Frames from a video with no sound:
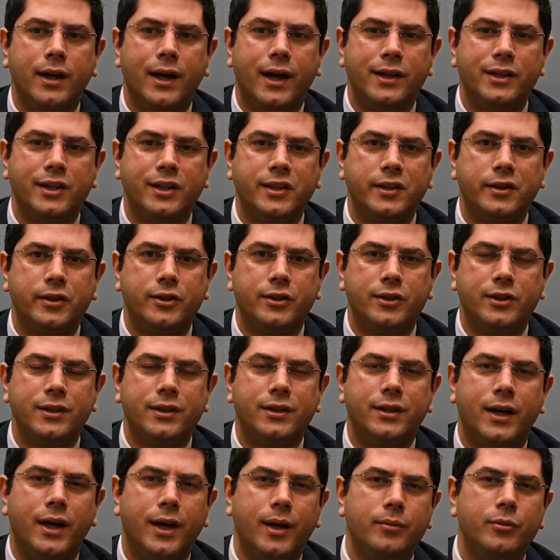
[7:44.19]
at a certain
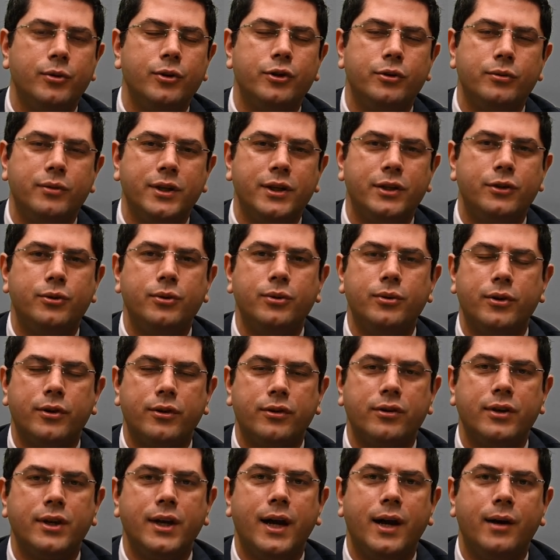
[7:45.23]
time, usually two or
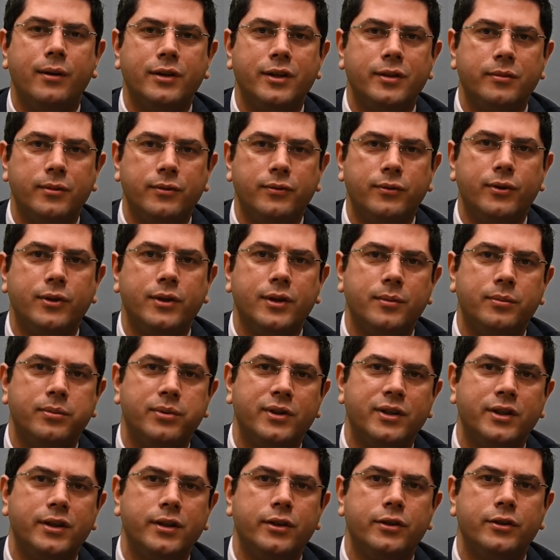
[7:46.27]
three hours before the
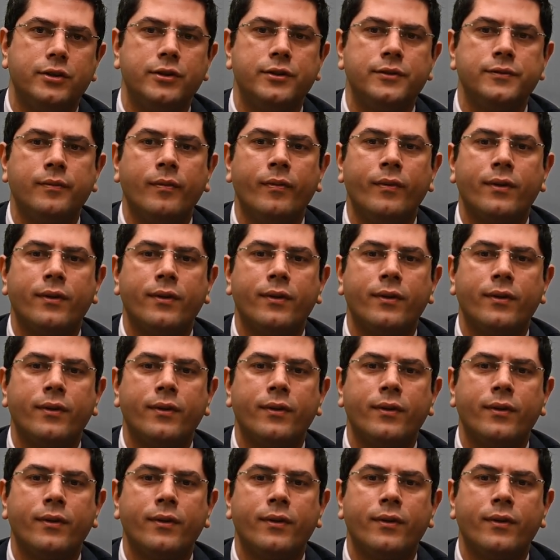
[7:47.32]
procedure.